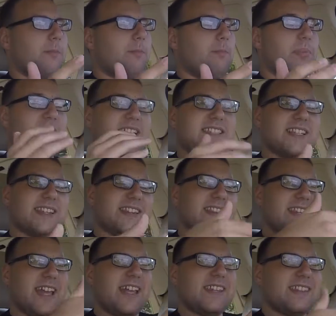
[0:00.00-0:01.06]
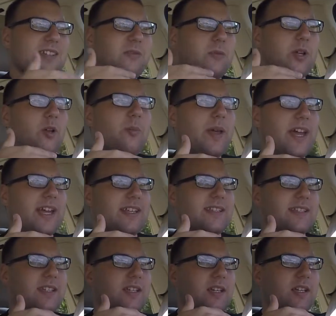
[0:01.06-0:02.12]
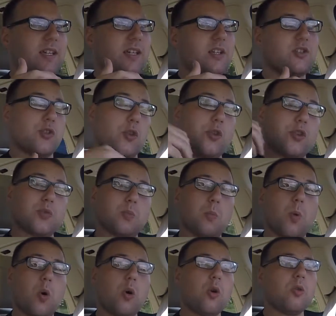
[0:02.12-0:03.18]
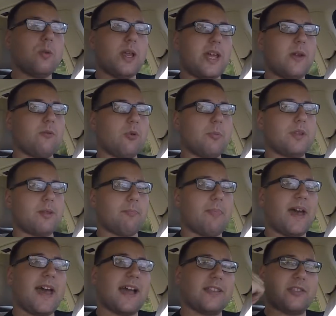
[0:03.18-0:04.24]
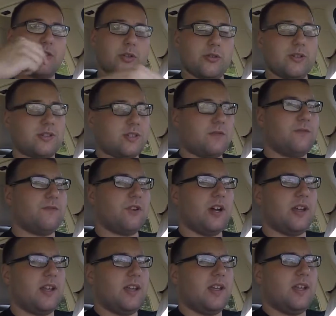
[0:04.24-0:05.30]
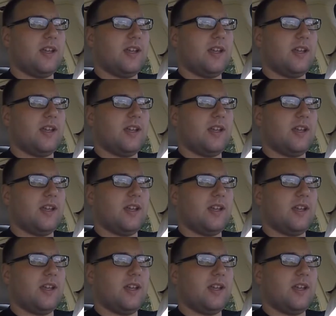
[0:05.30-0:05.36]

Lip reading: But it's lengthened wheelbase, so there's more leg room in the back than there is in the front.